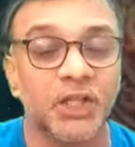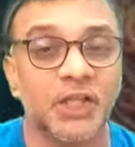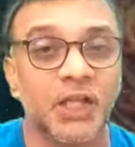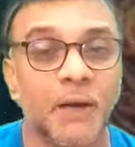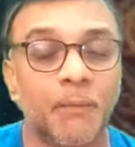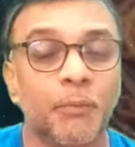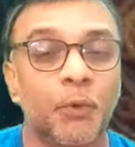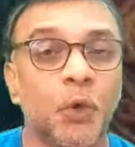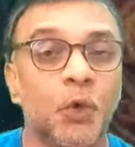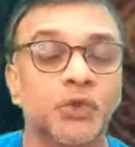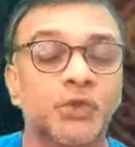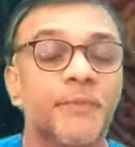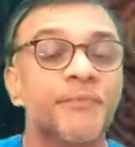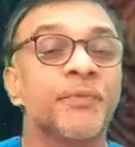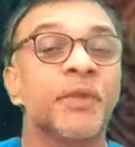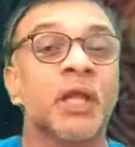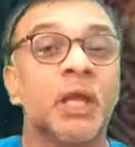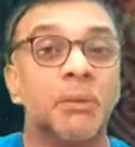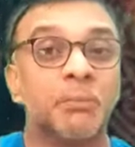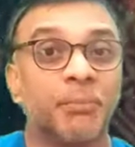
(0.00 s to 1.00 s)
in the approach,
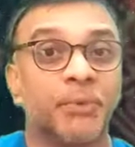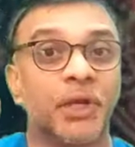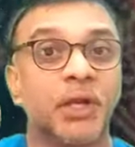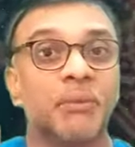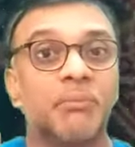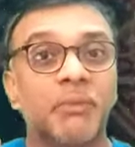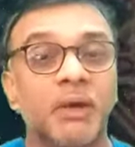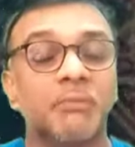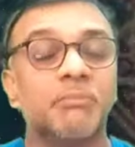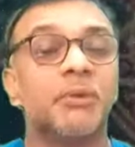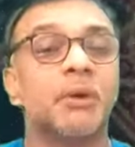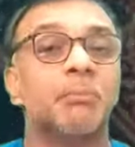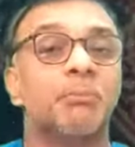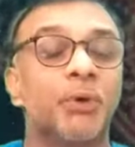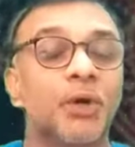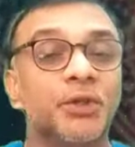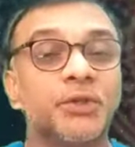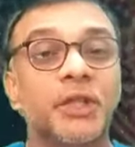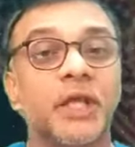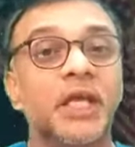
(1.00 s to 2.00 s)
may remember
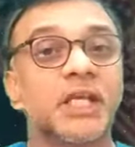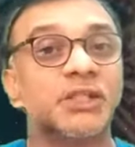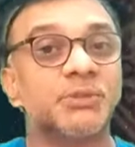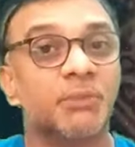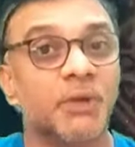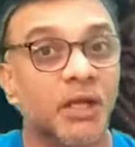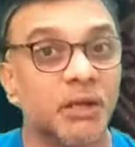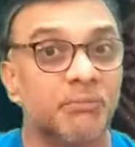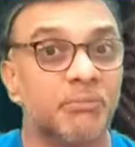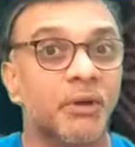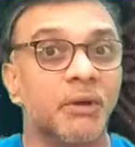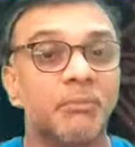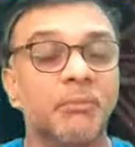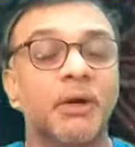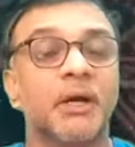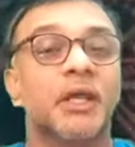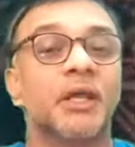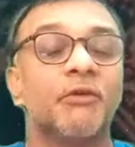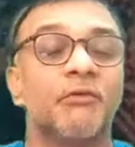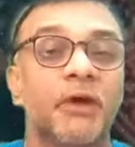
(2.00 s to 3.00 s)
birthdays, may
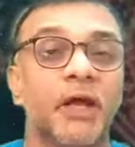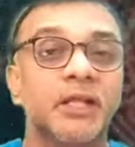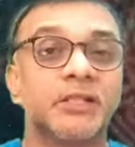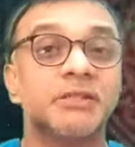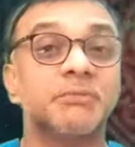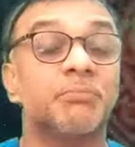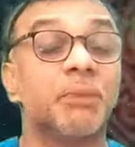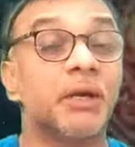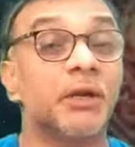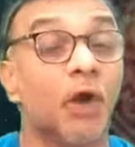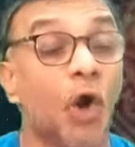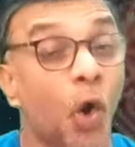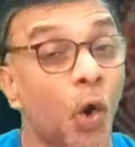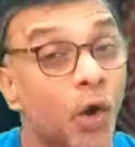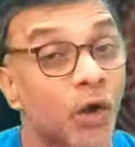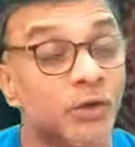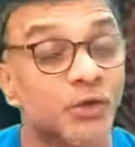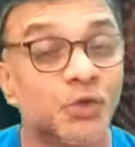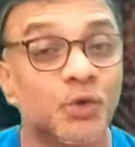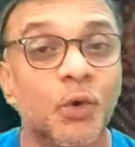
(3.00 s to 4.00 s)
remember events, but
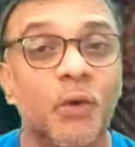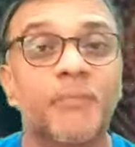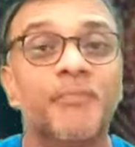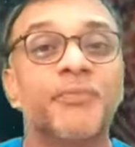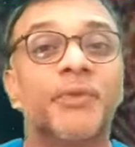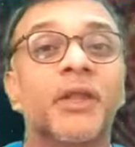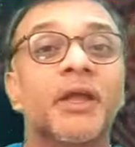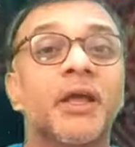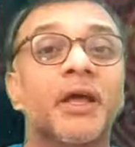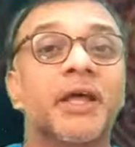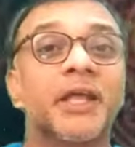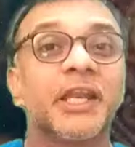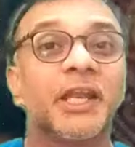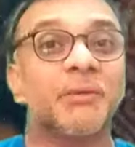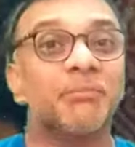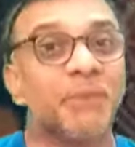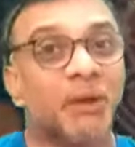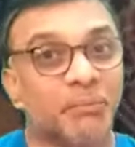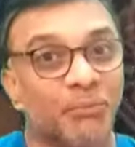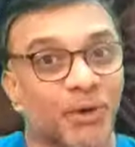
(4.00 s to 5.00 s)
also
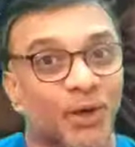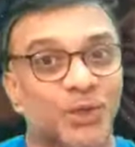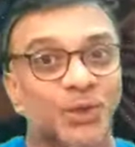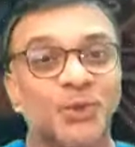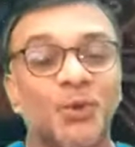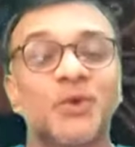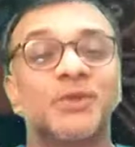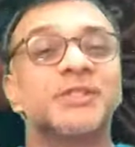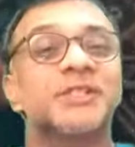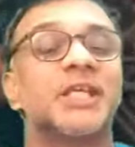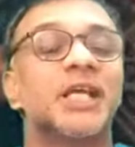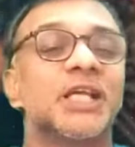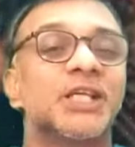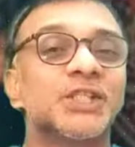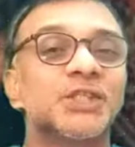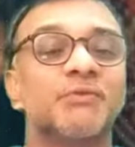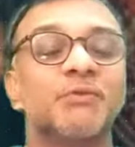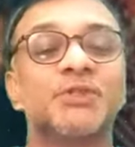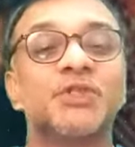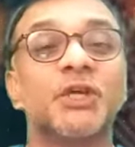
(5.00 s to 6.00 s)
remember those
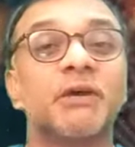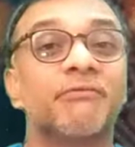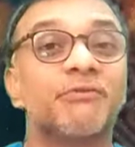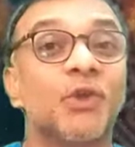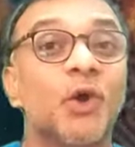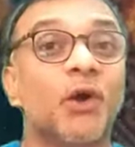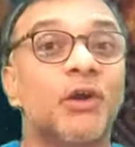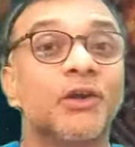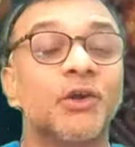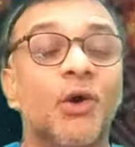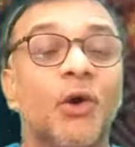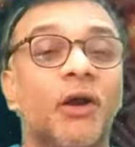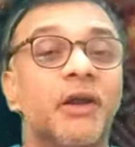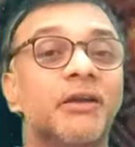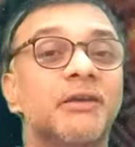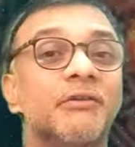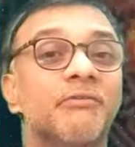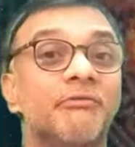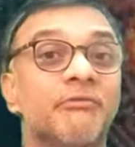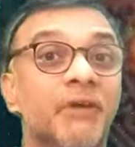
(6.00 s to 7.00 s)
things which have not
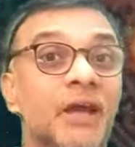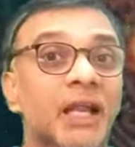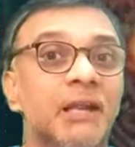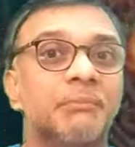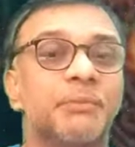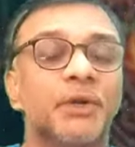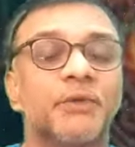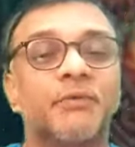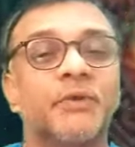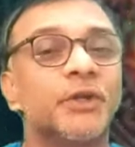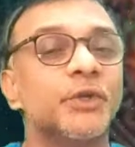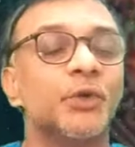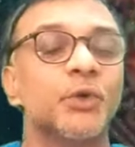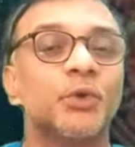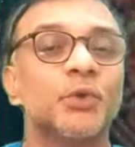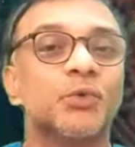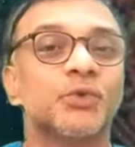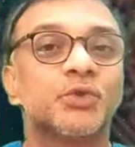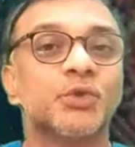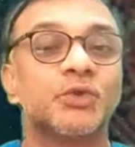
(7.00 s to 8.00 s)
gone well between you two.